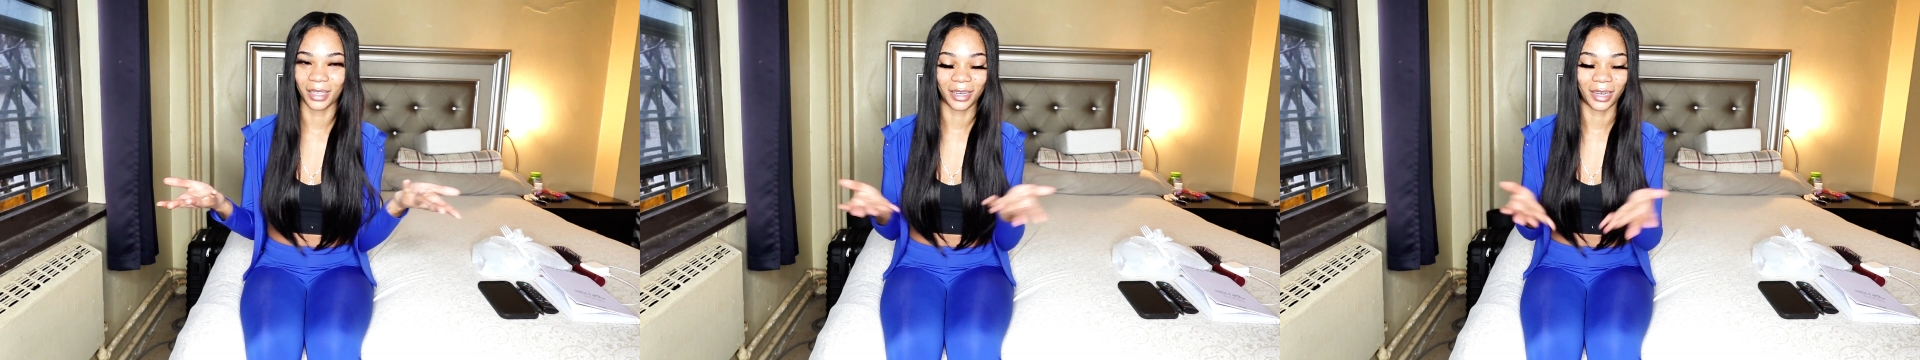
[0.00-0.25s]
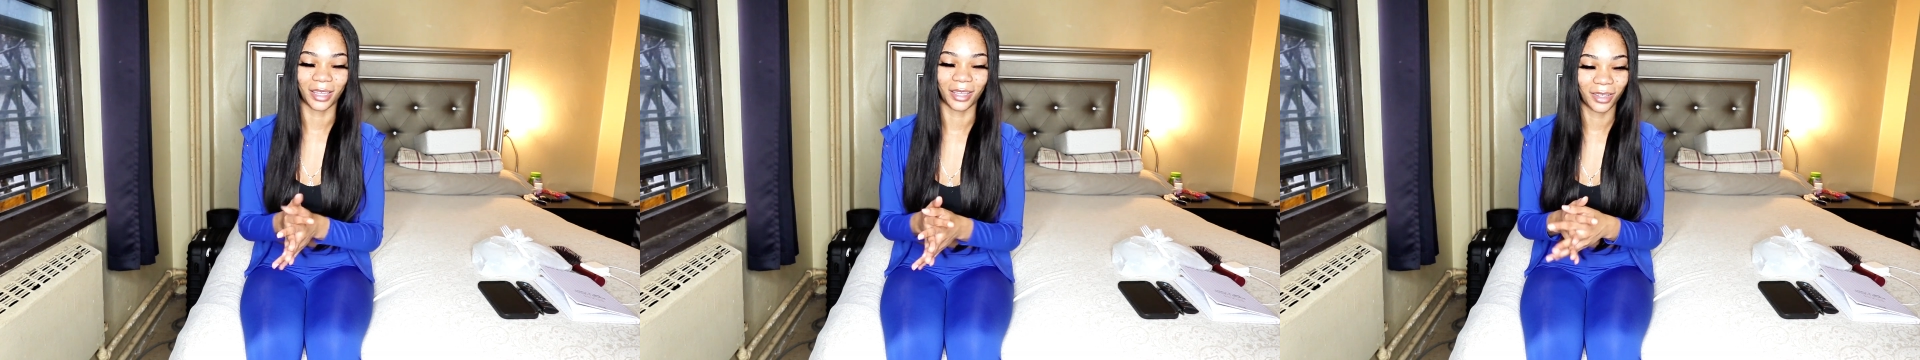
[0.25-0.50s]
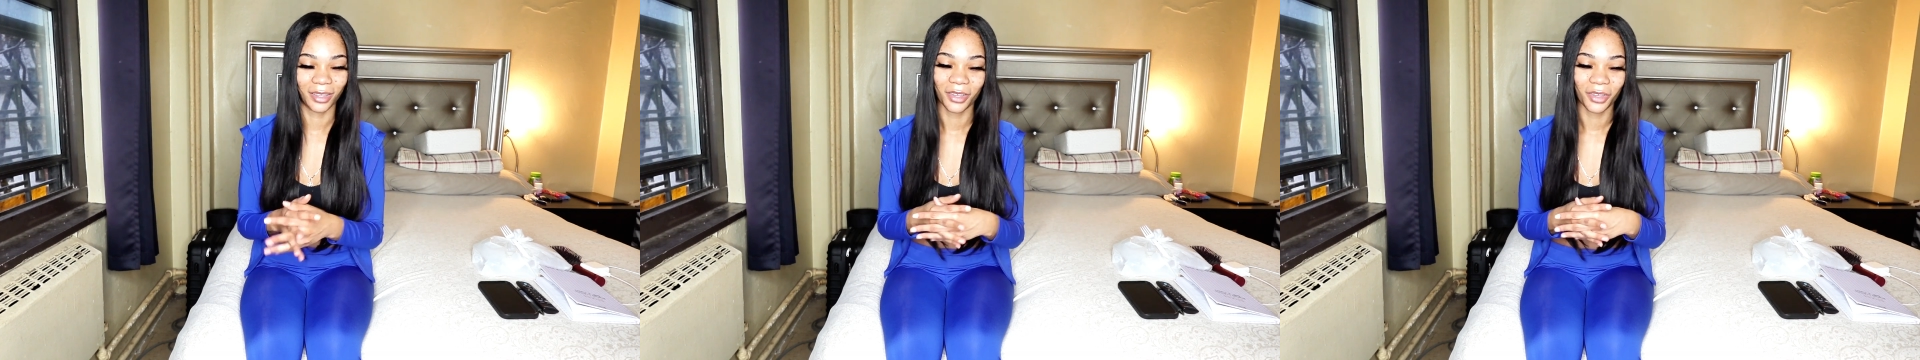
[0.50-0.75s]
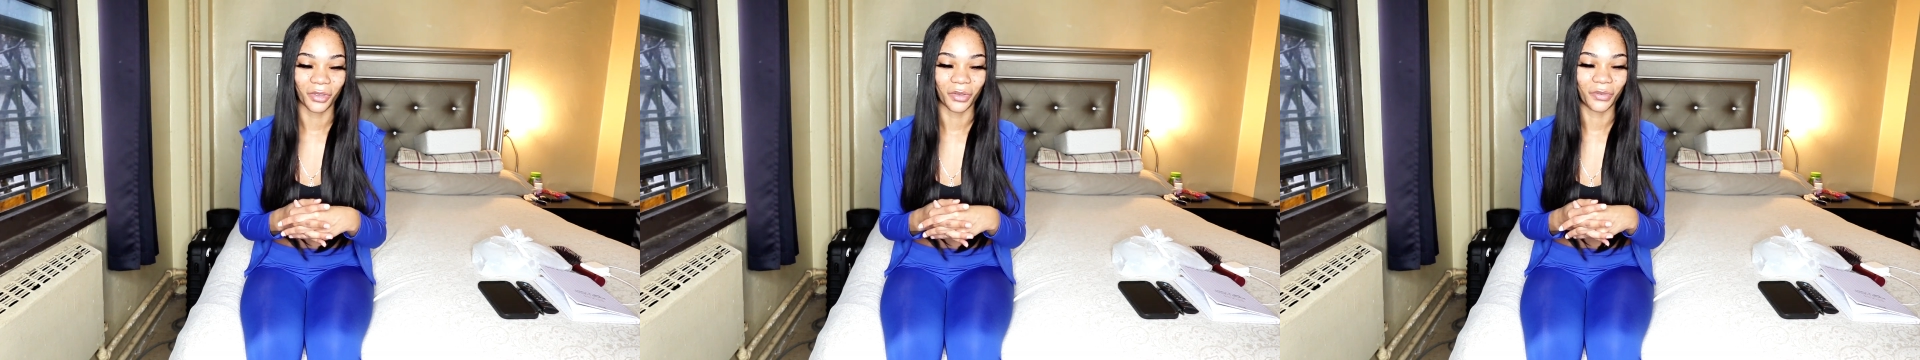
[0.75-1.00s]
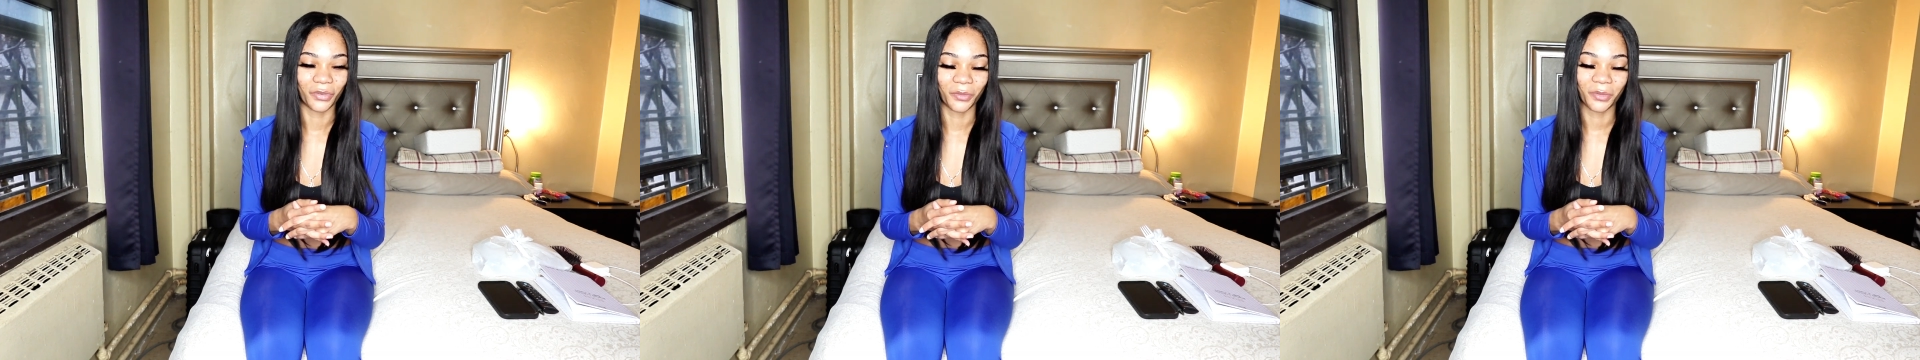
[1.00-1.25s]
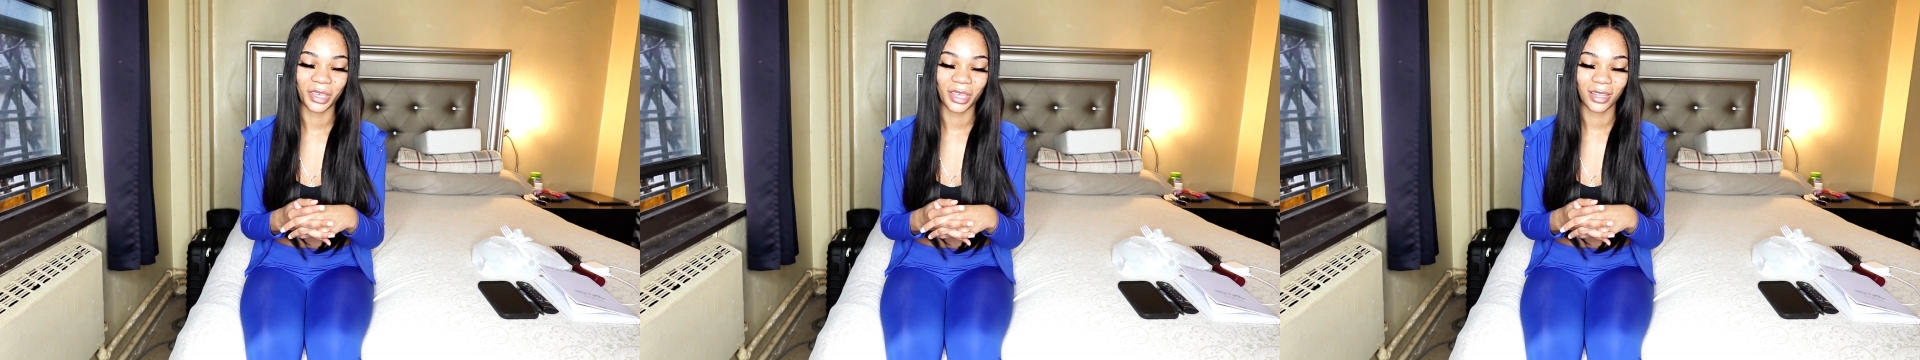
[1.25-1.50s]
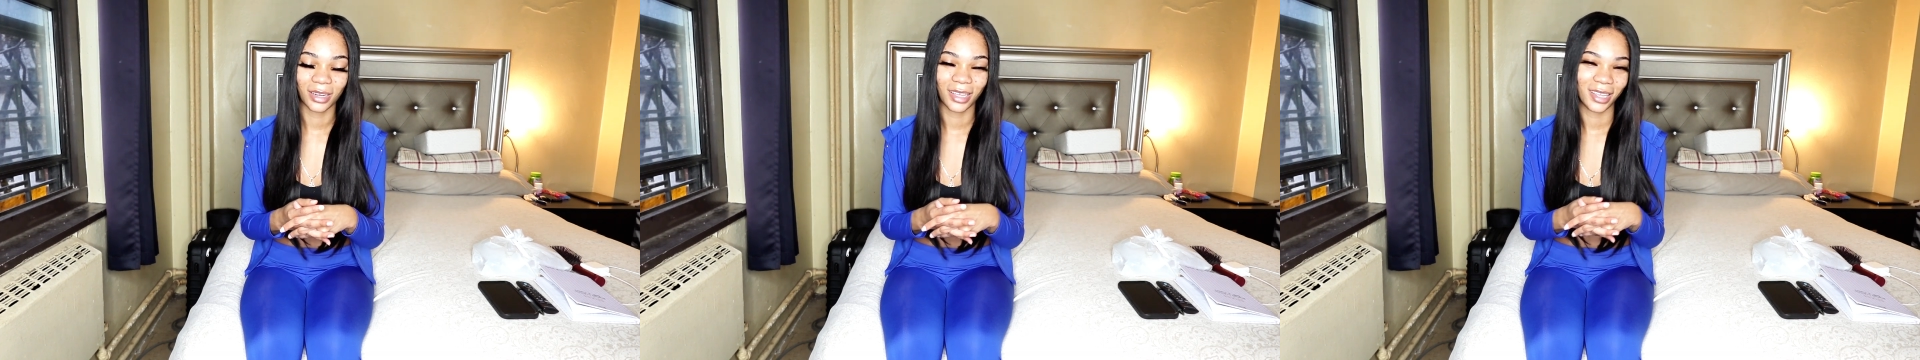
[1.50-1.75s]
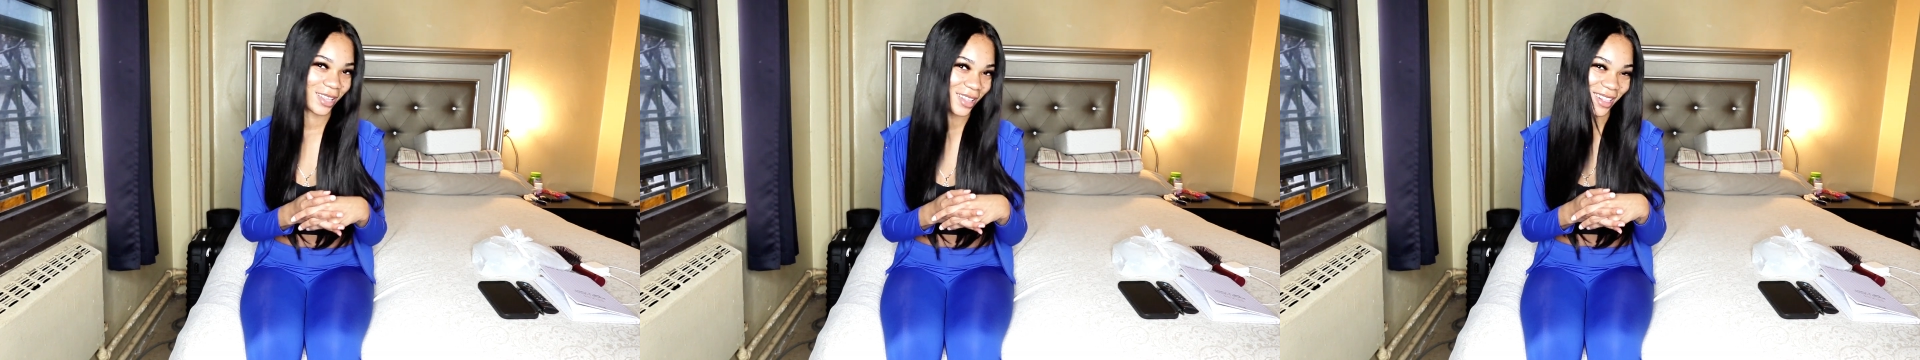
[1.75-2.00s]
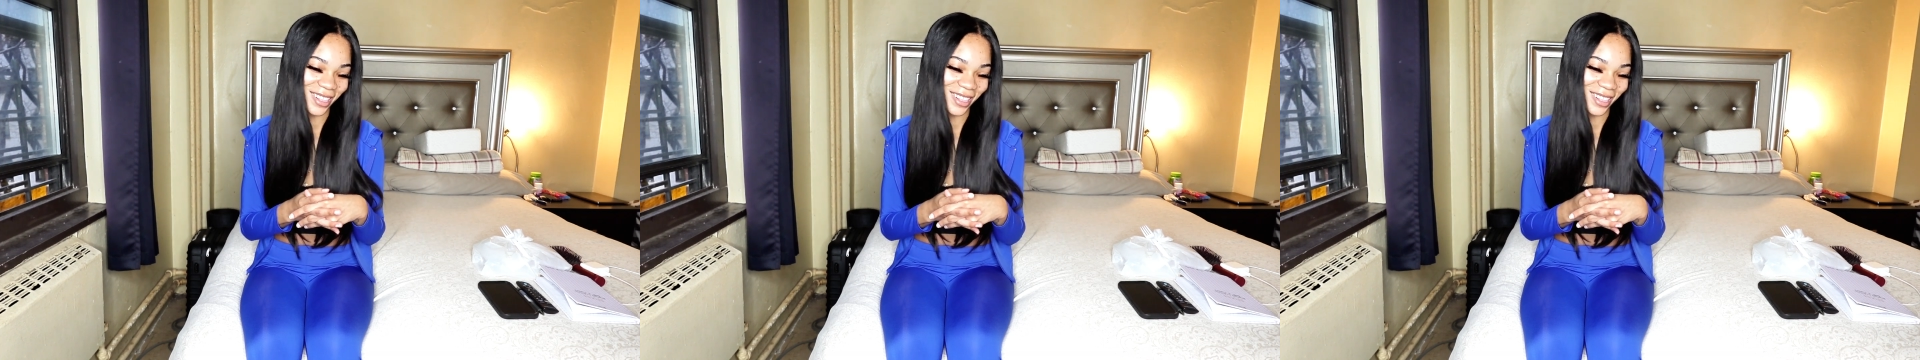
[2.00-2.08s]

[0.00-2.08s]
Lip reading: Like, you feel me? Like,